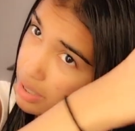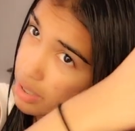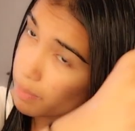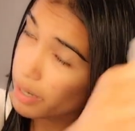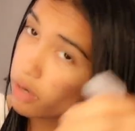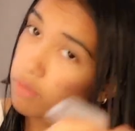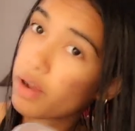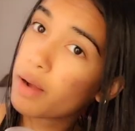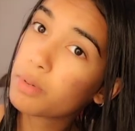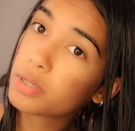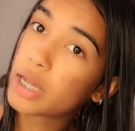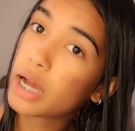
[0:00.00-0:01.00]

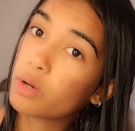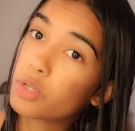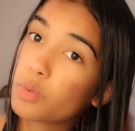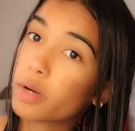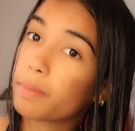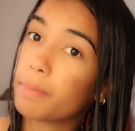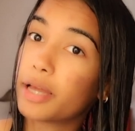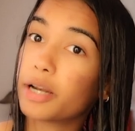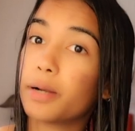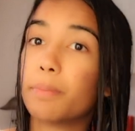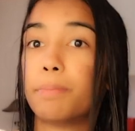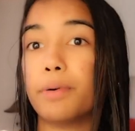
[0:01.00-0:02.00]
microfiber towels work
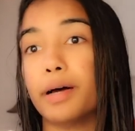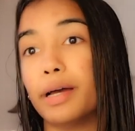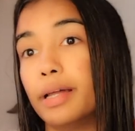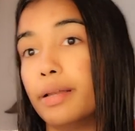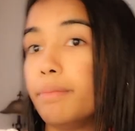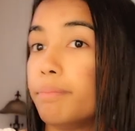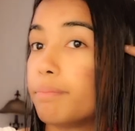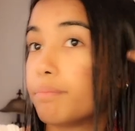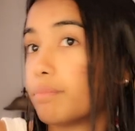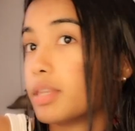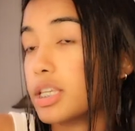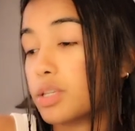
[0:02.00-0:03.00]
better, but
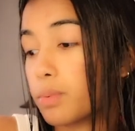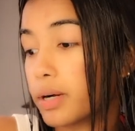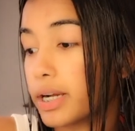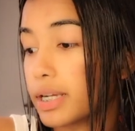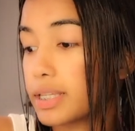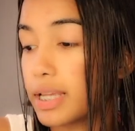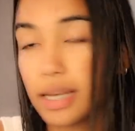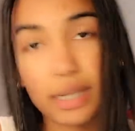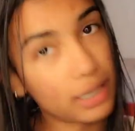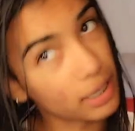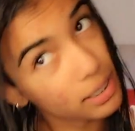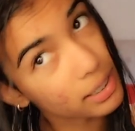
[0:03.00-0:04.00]
this works and
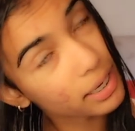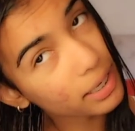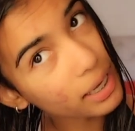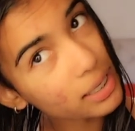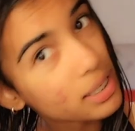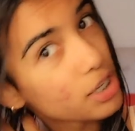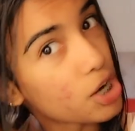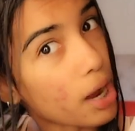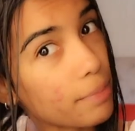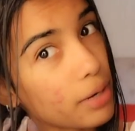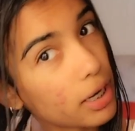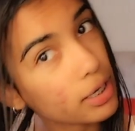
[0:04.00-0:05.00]
it gets the
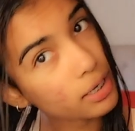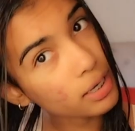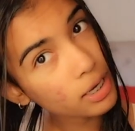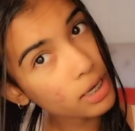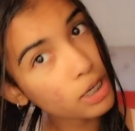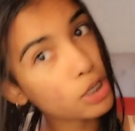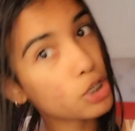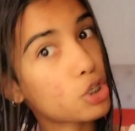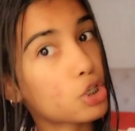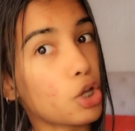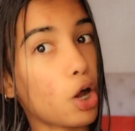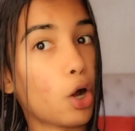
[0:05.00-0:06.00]
job done.
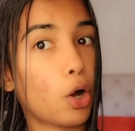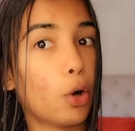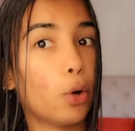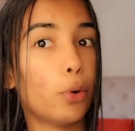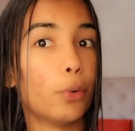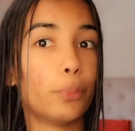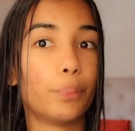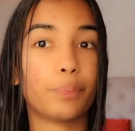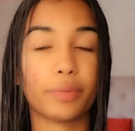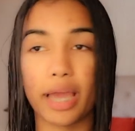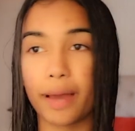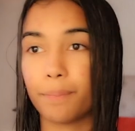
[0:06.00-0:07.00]
So
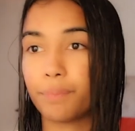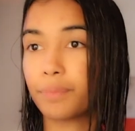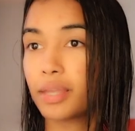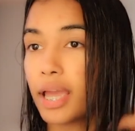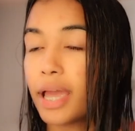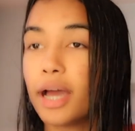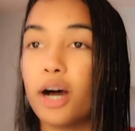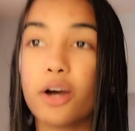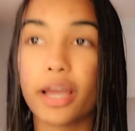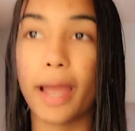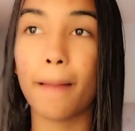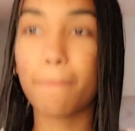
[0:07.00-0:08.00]
yeah.
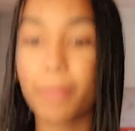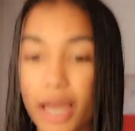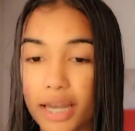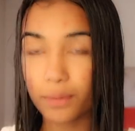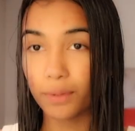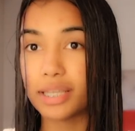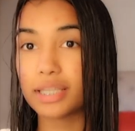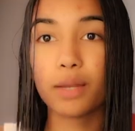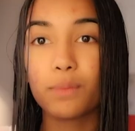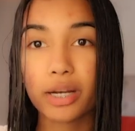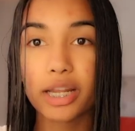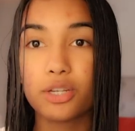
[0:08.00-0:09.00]
Okay, anyways,
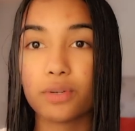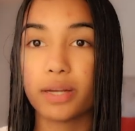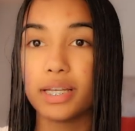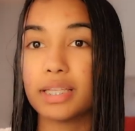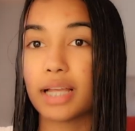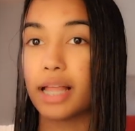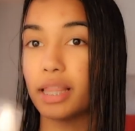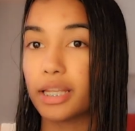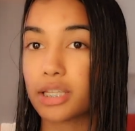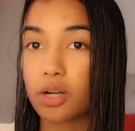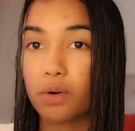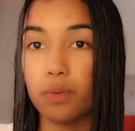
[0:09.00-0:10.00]
then what I do is I like
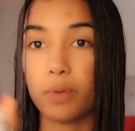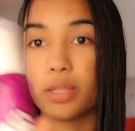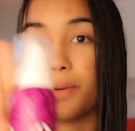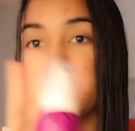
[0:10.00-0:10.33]
to go in with a